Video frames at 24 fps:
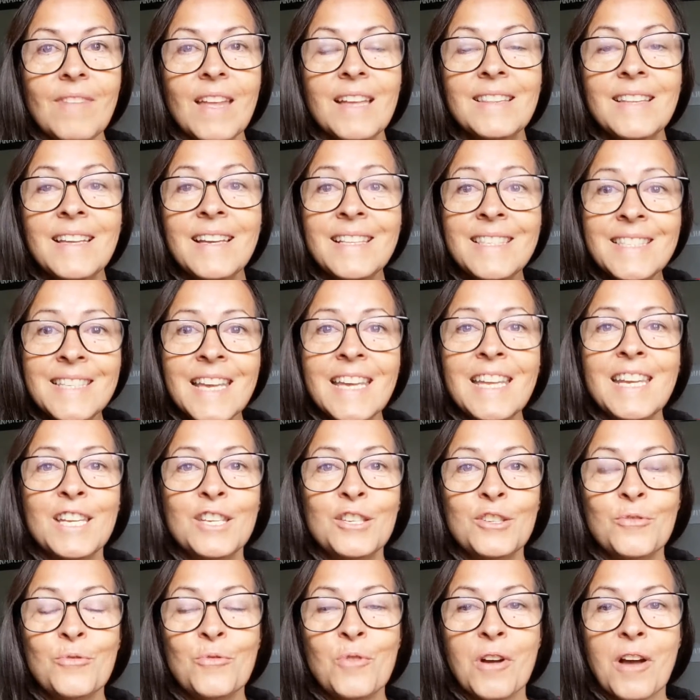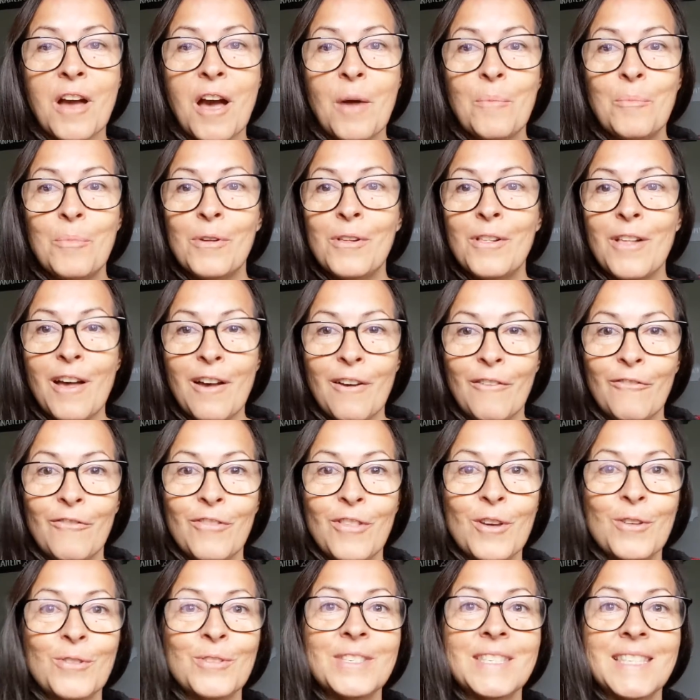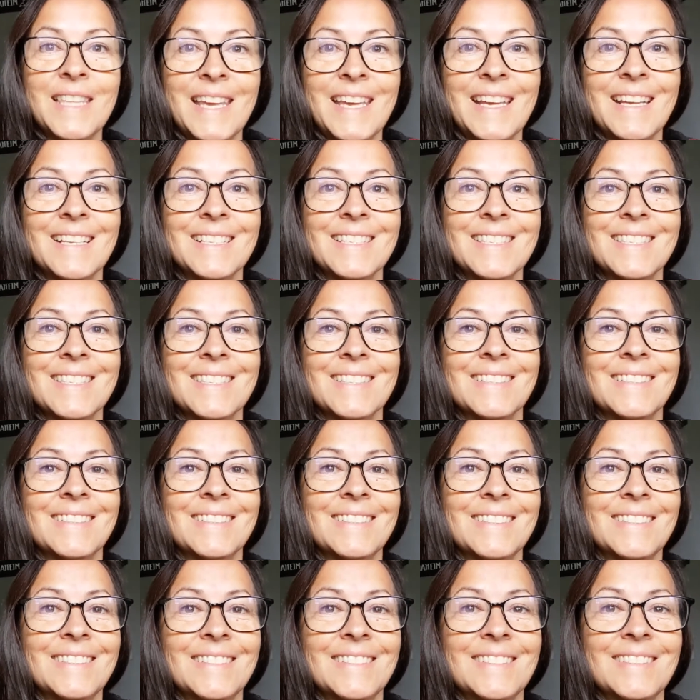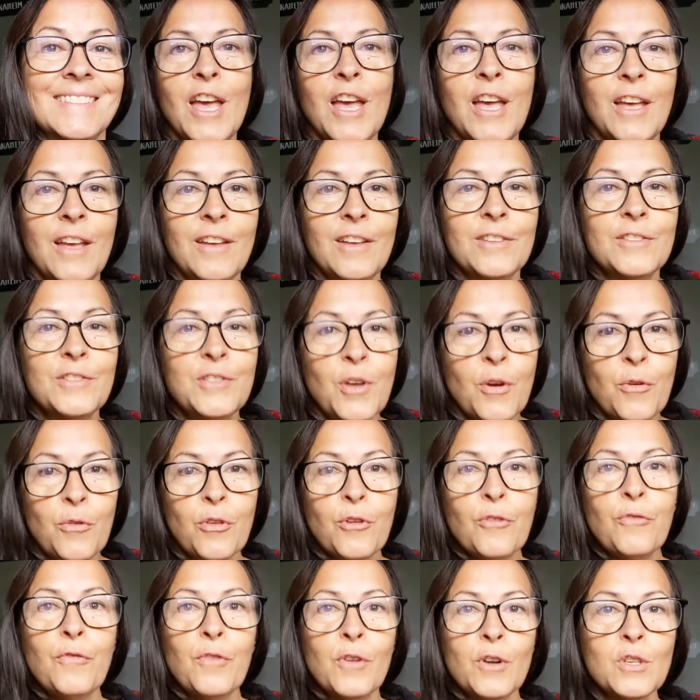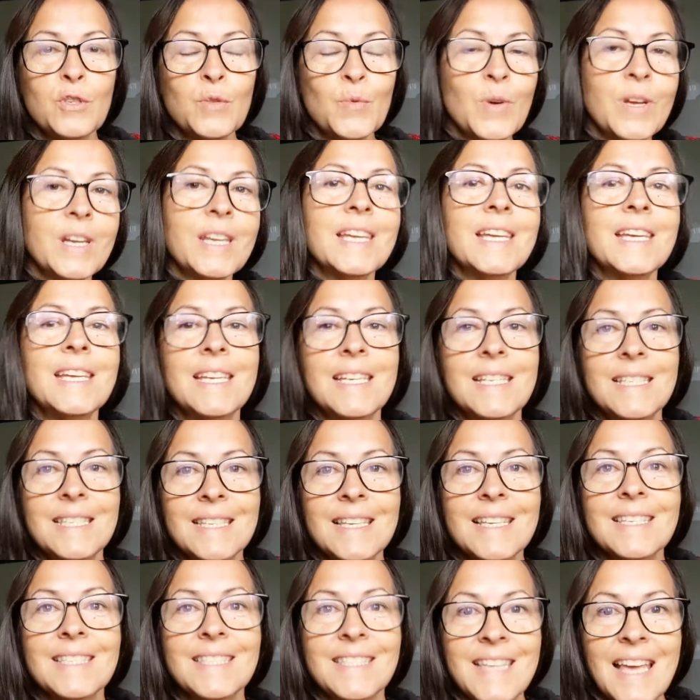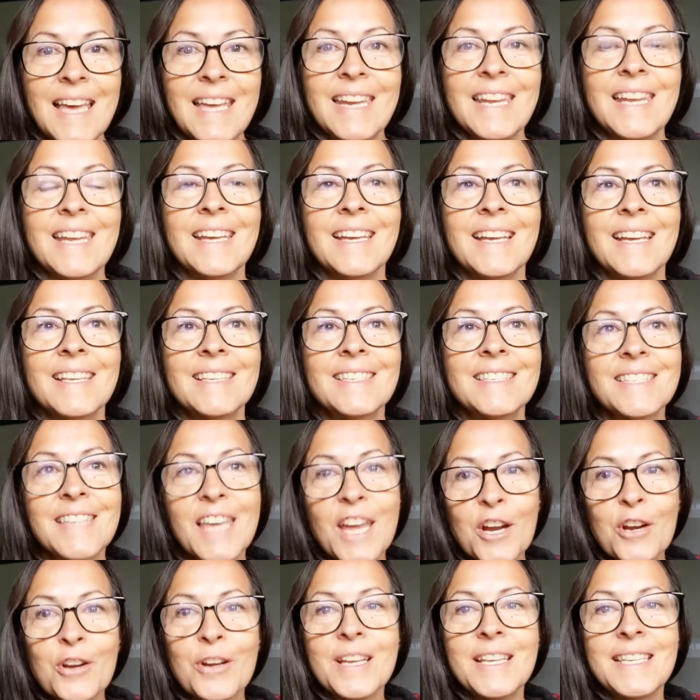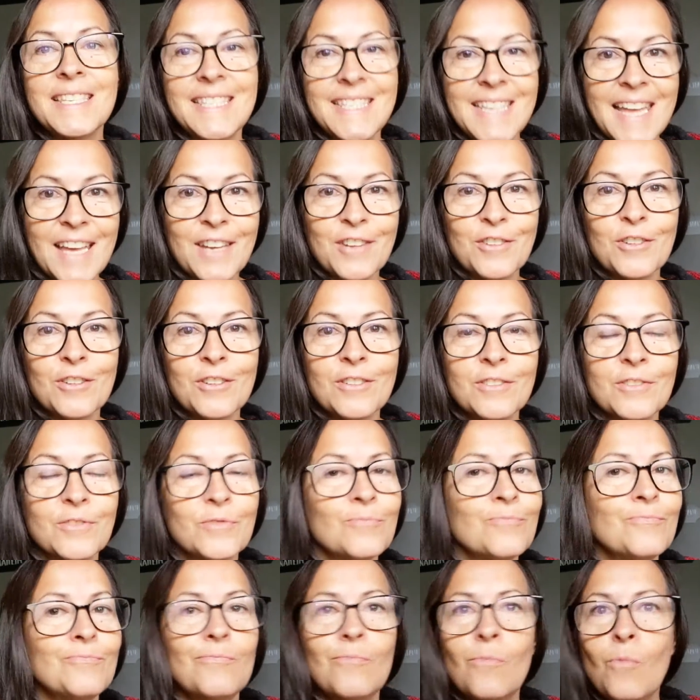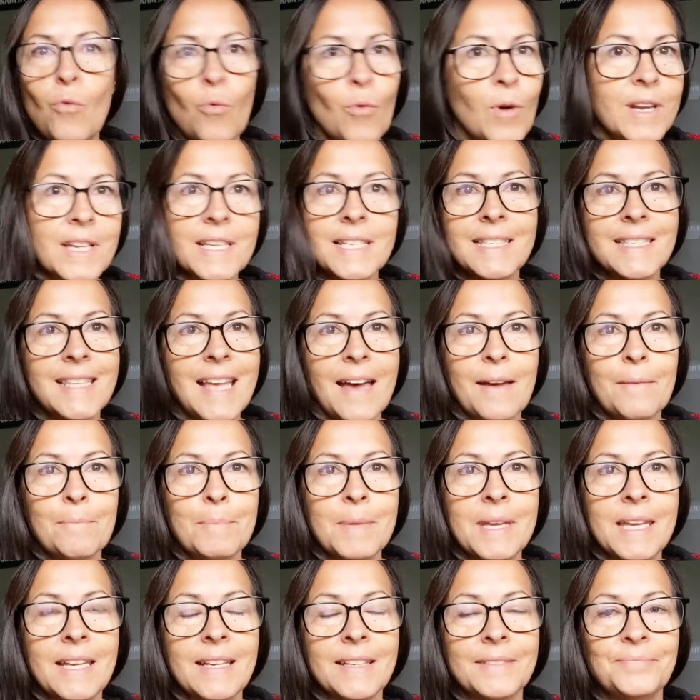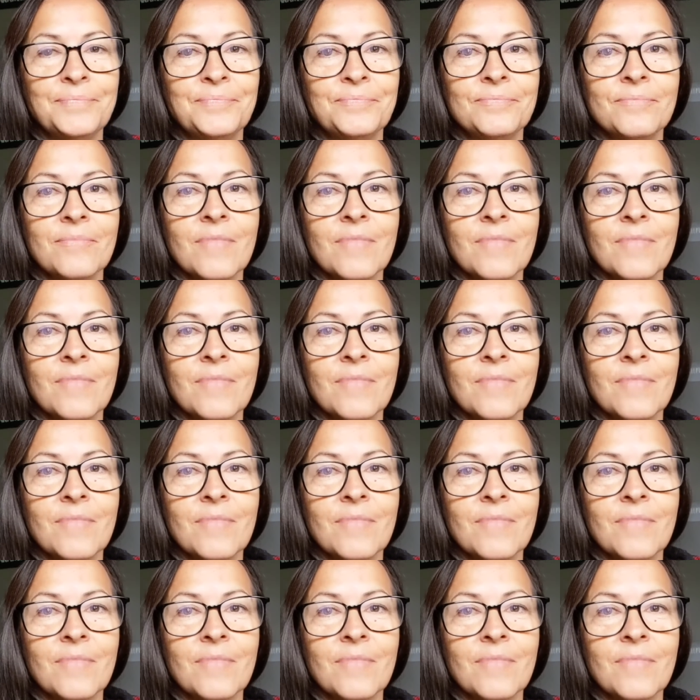let's get into a couple of those things. So the first one is setting scary standards. What does that mean?